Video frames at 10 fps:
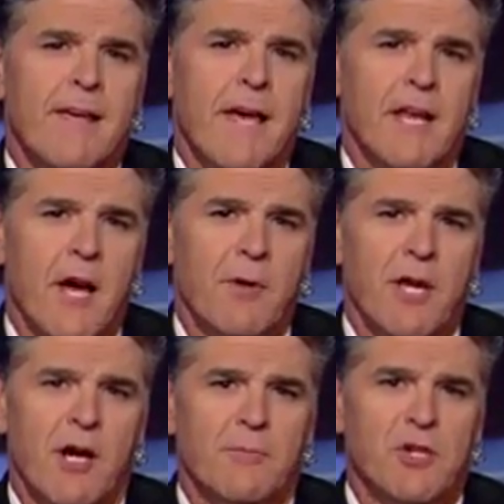And coming
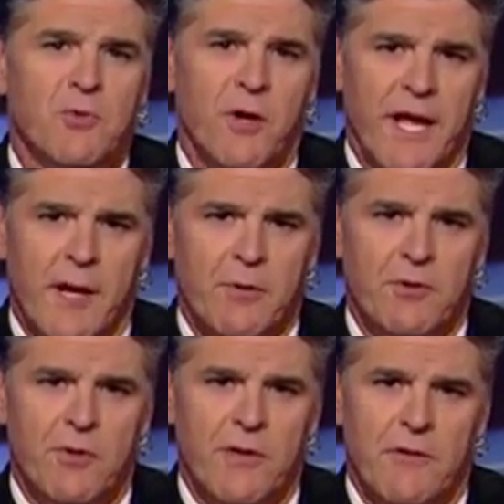up, just what happened
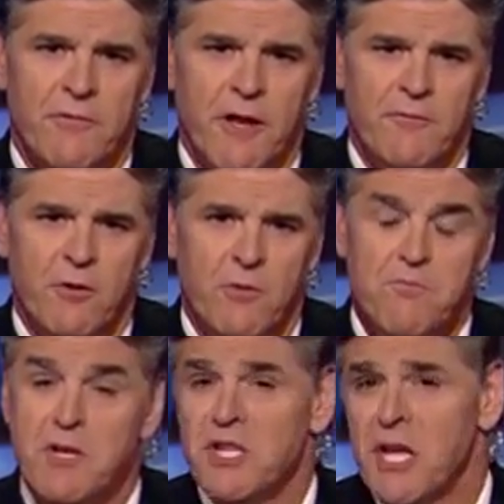during that fateful
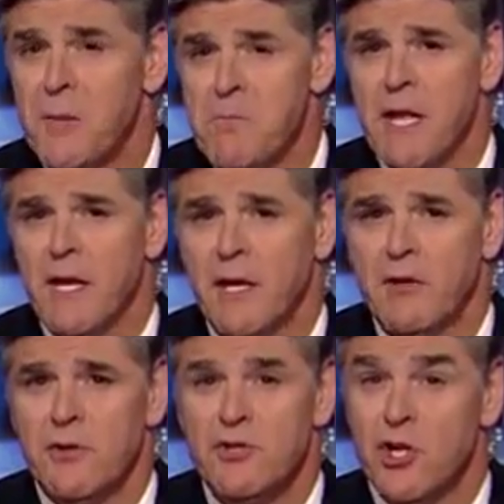missing
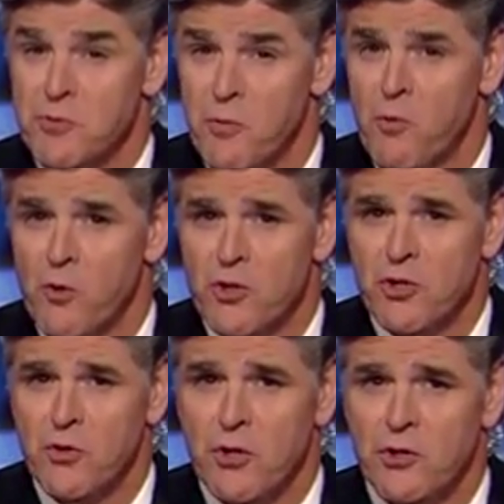minute just before the
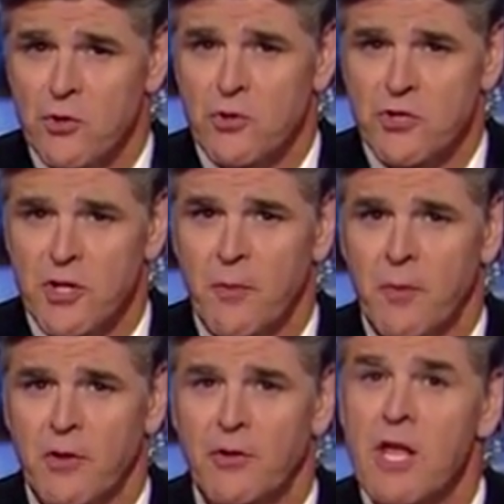shooting, George
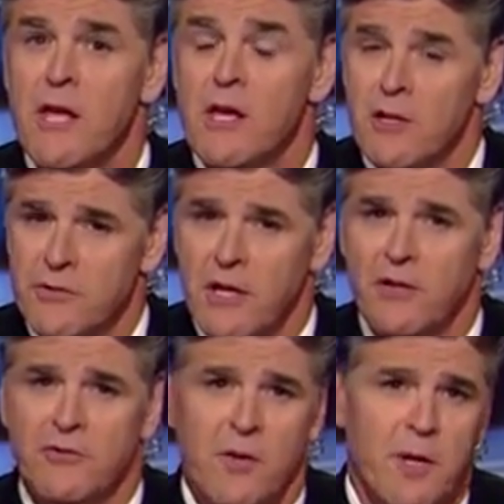Zimmerman. He'll tell
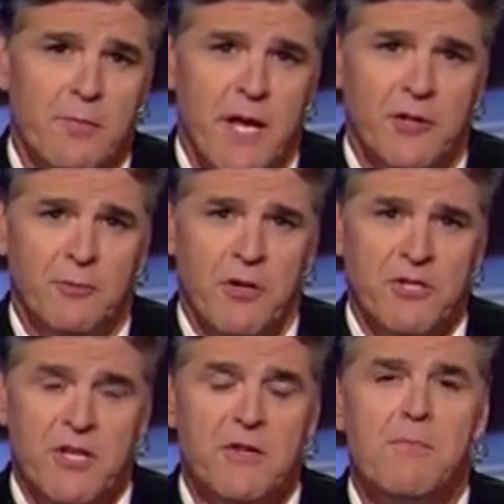us coming up next. Plus, he
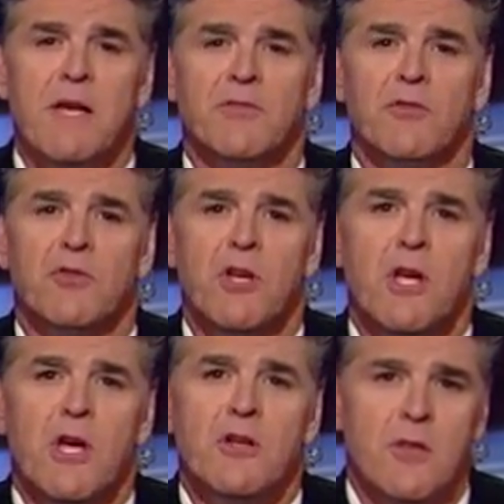has a message
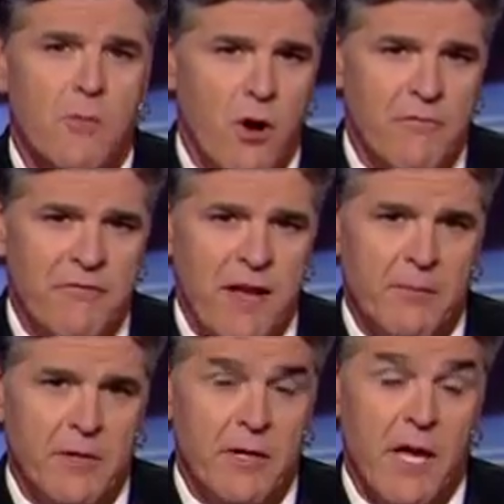to the Martin
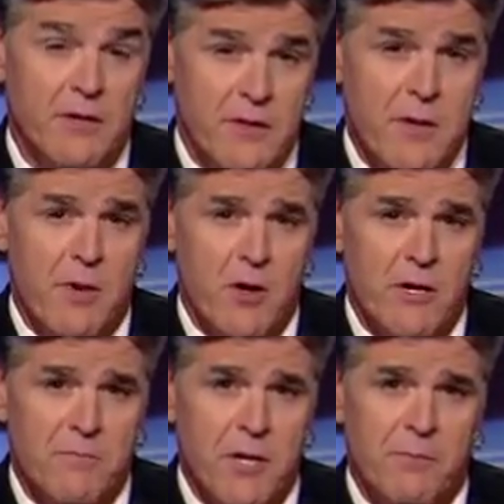family and to the
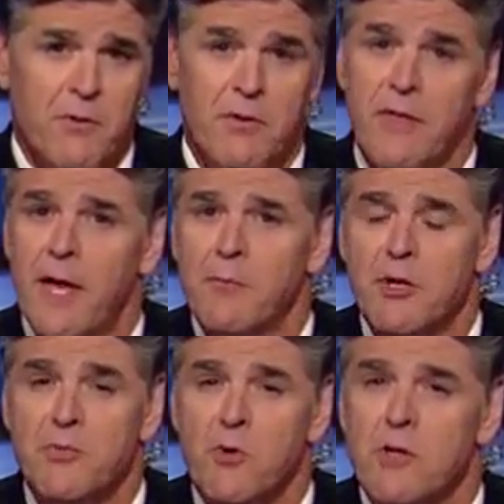American people. That and
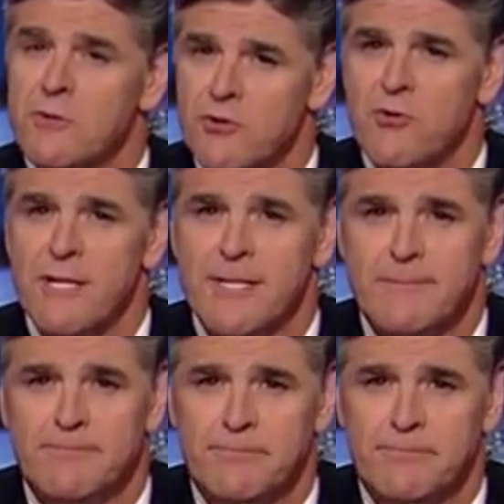much more straight ahead.